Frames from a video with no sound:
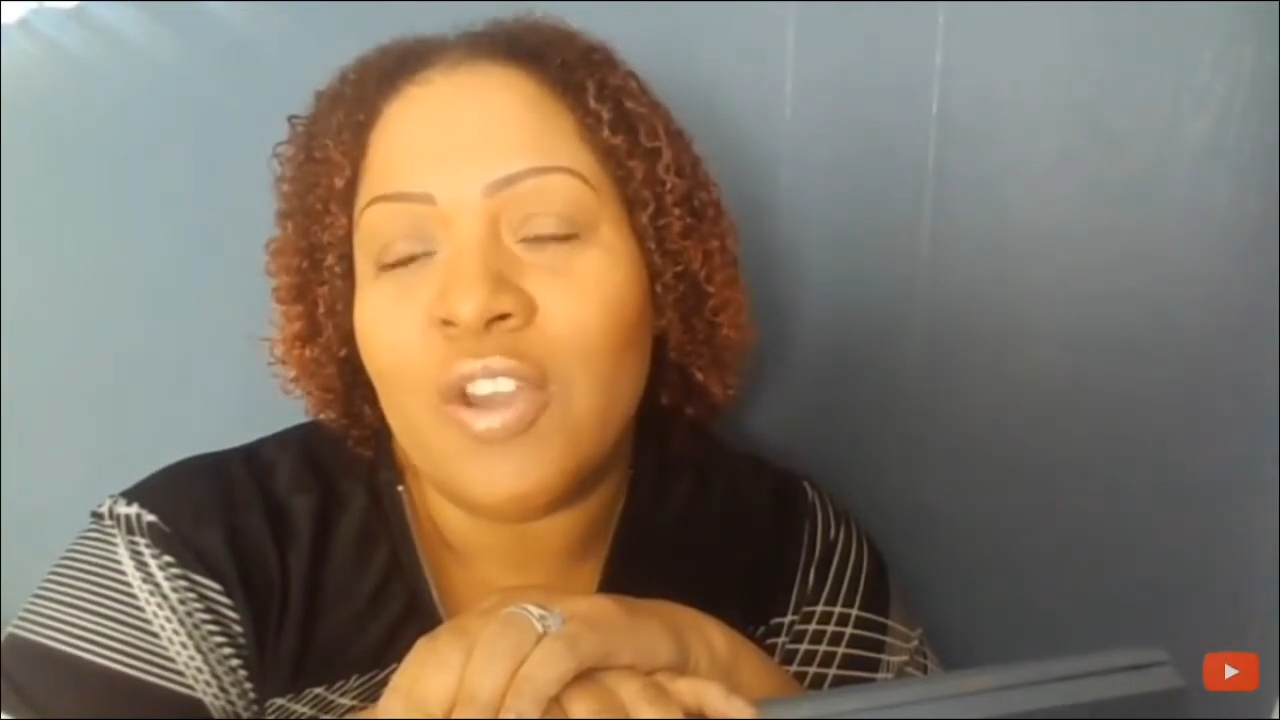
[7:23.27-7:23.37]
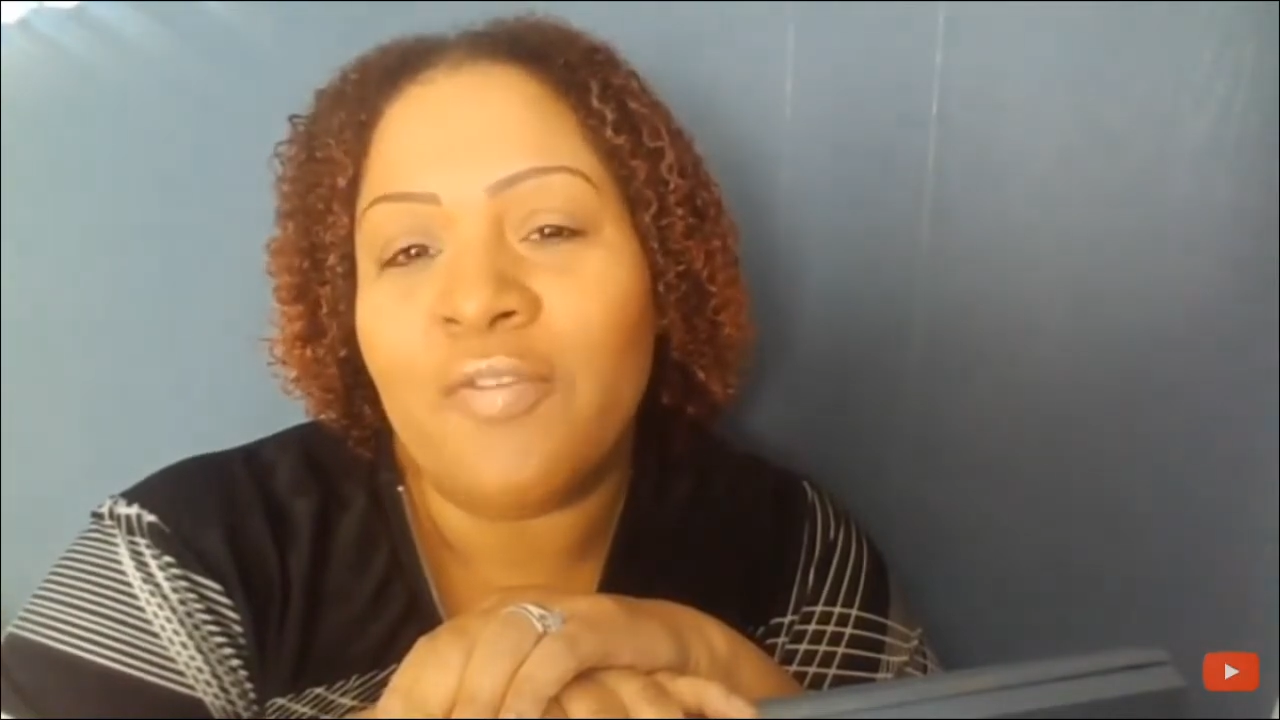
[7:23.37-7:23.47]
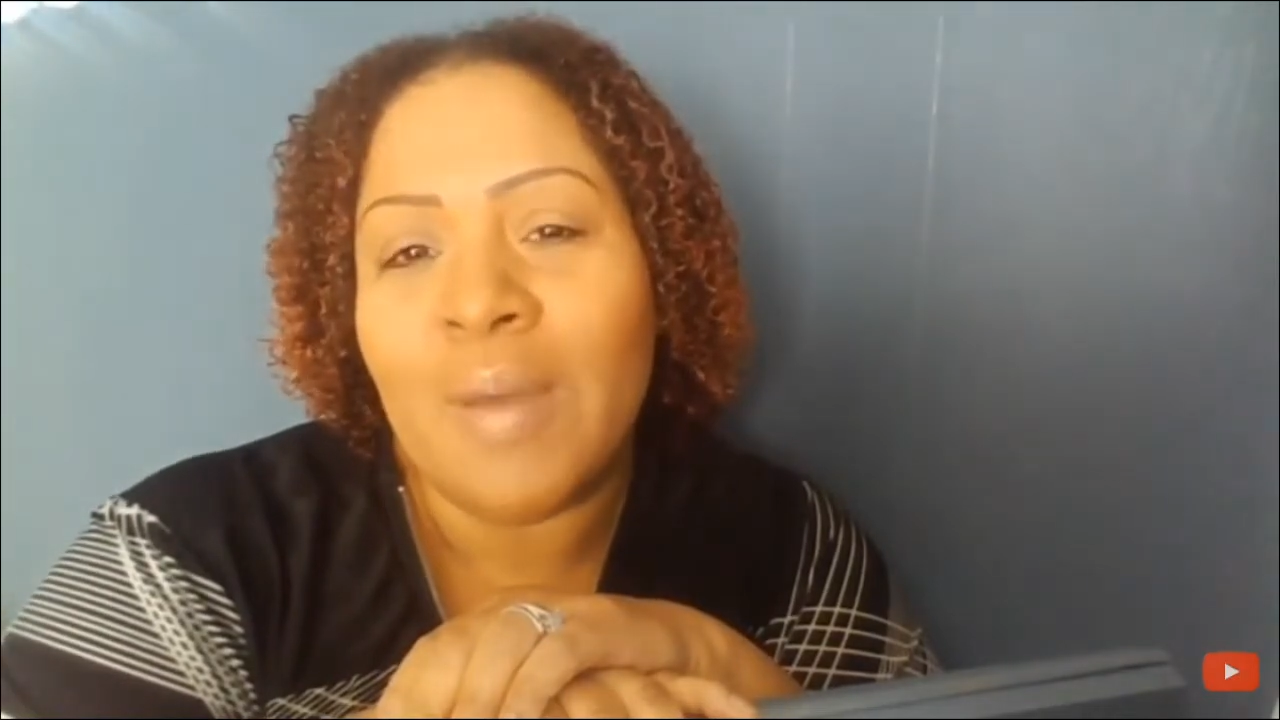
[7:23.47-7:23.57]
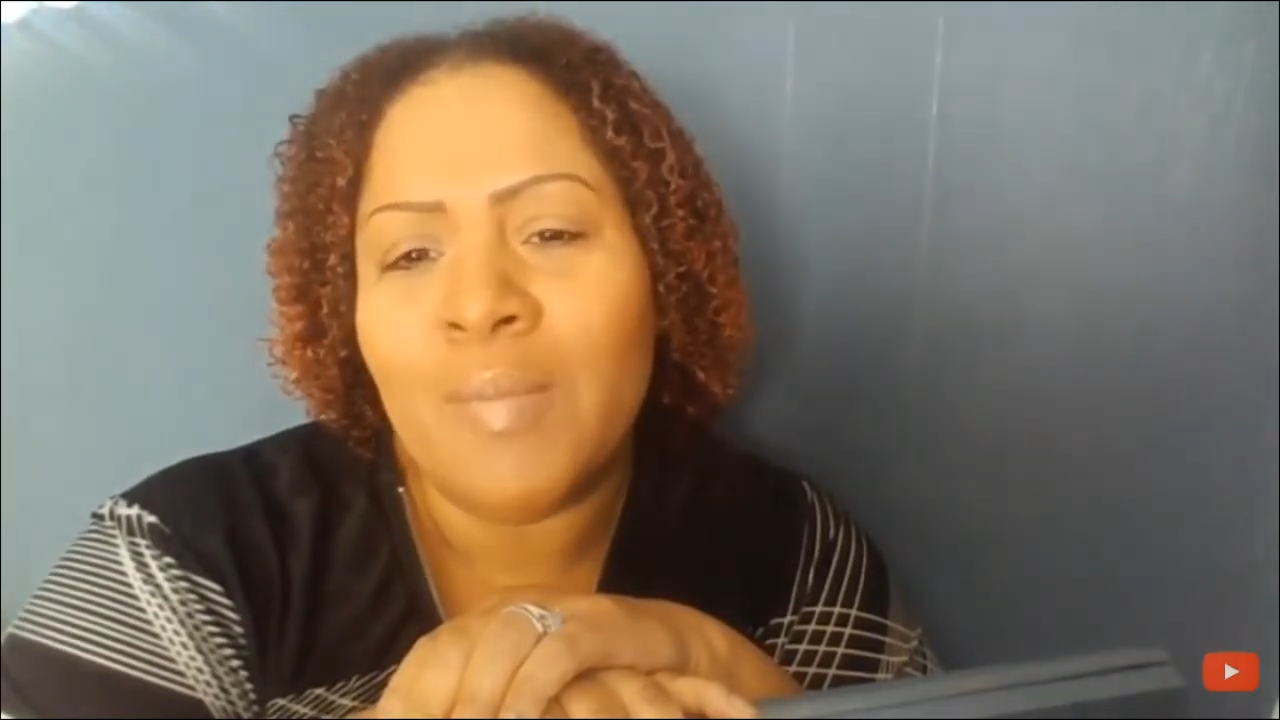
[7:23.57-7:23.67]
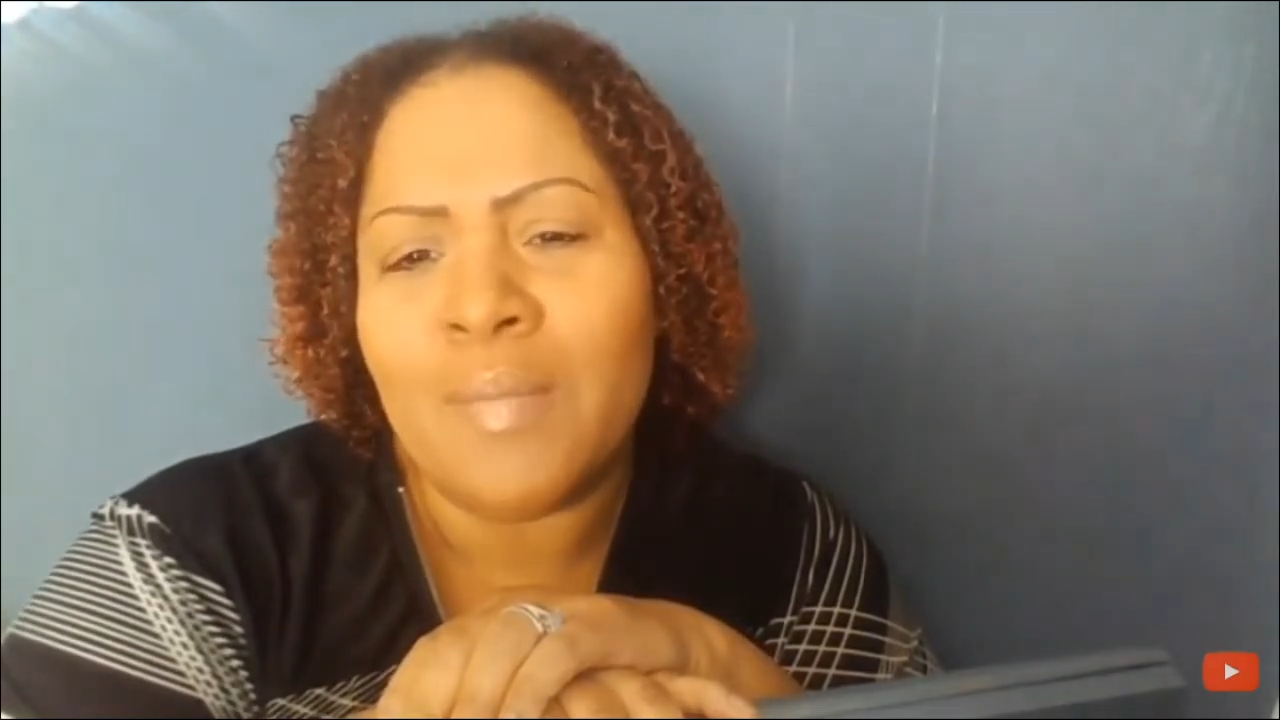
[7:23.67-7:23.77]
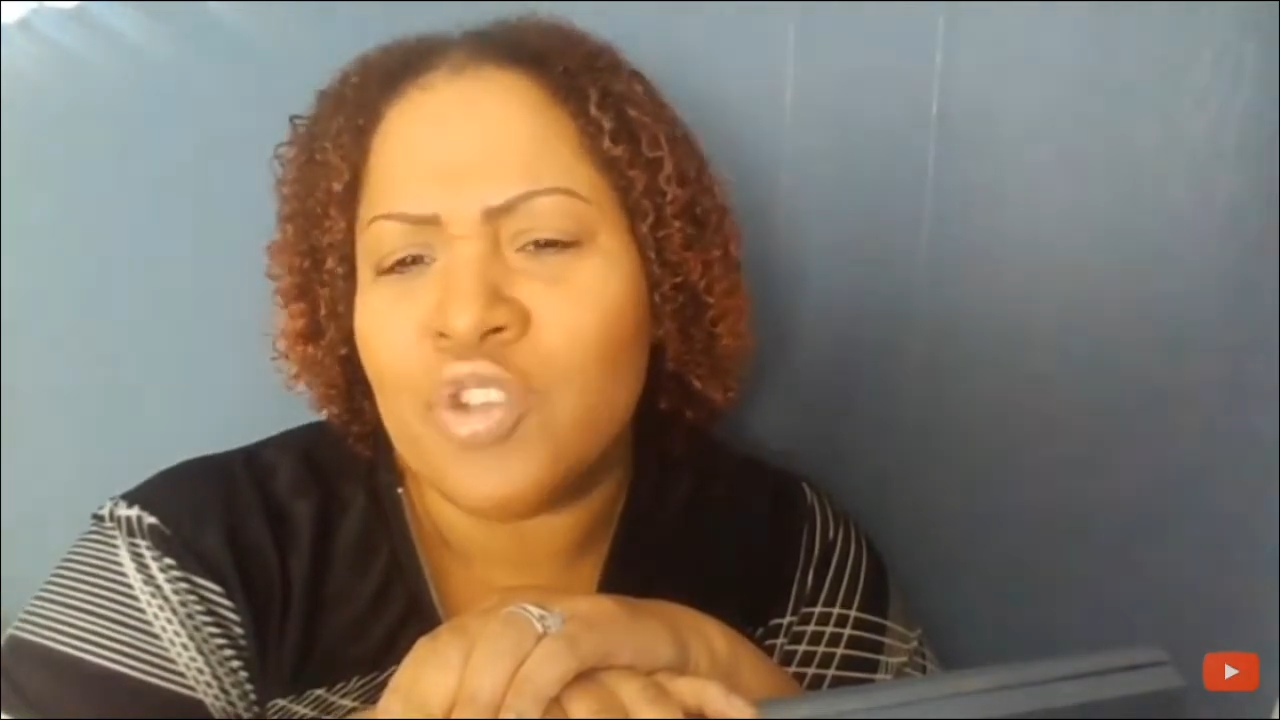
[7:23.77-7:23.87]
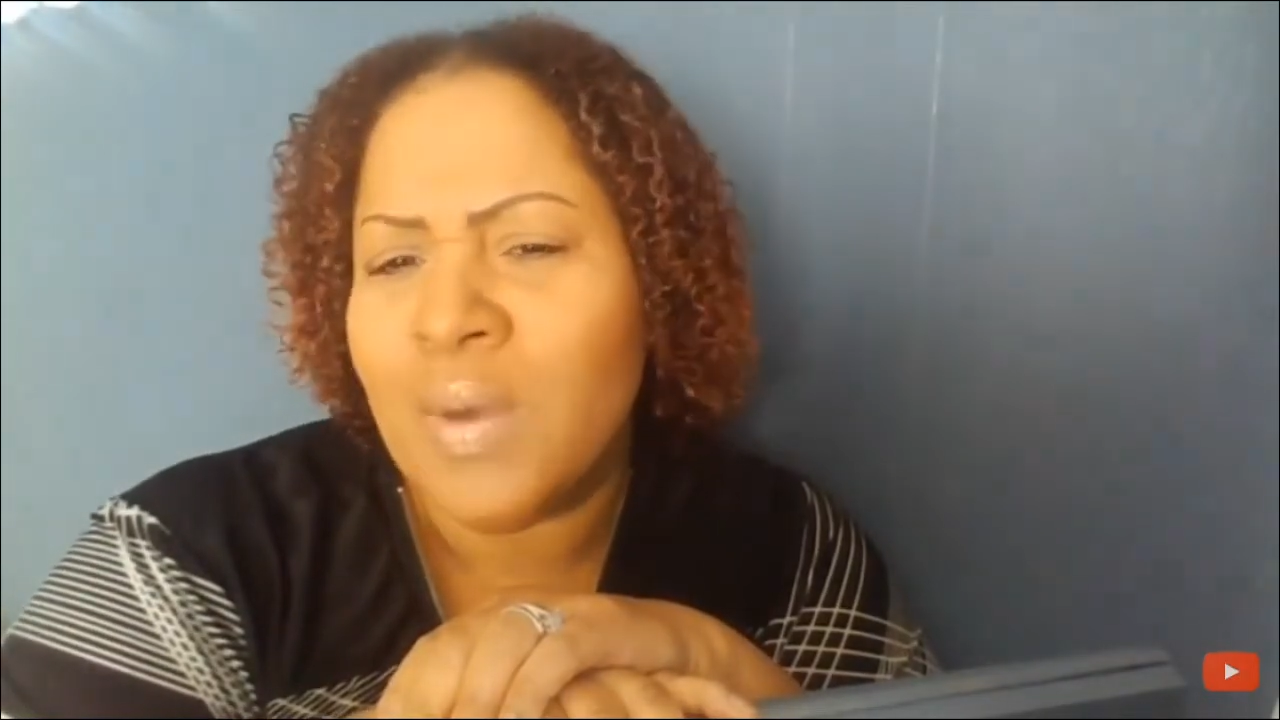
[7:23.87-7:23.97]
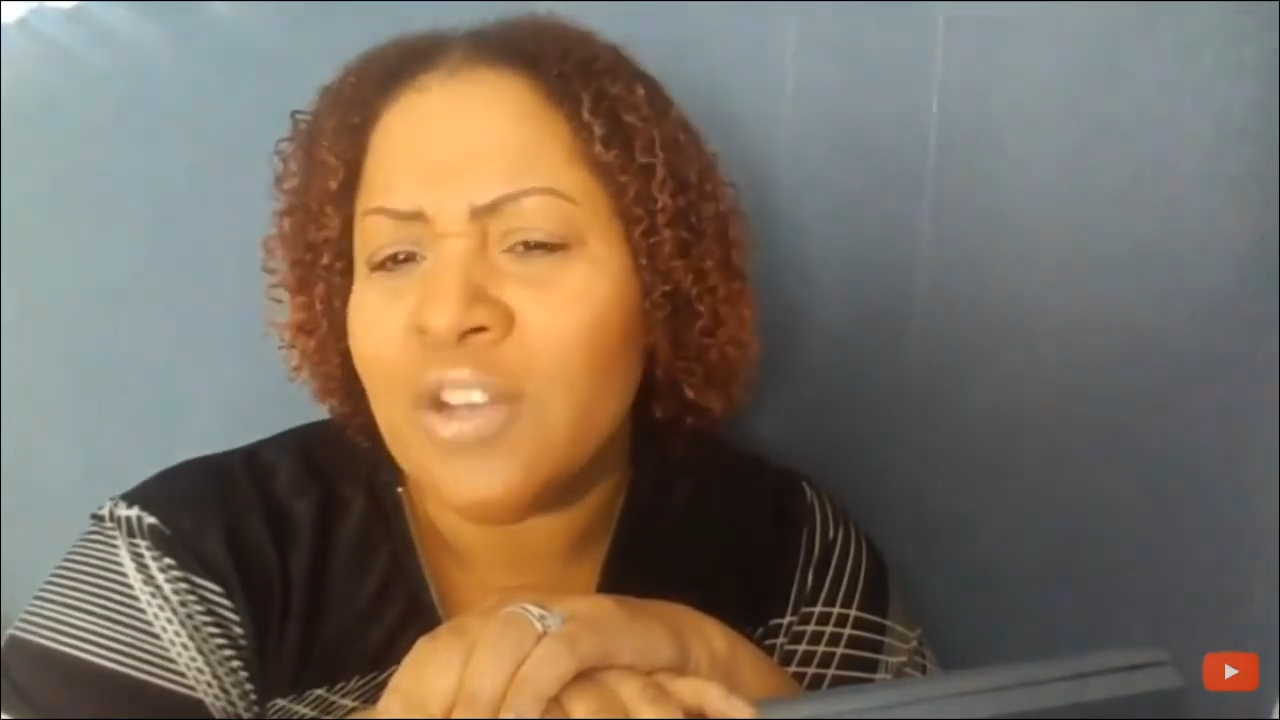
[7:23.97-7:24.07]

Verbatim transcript: are your family members.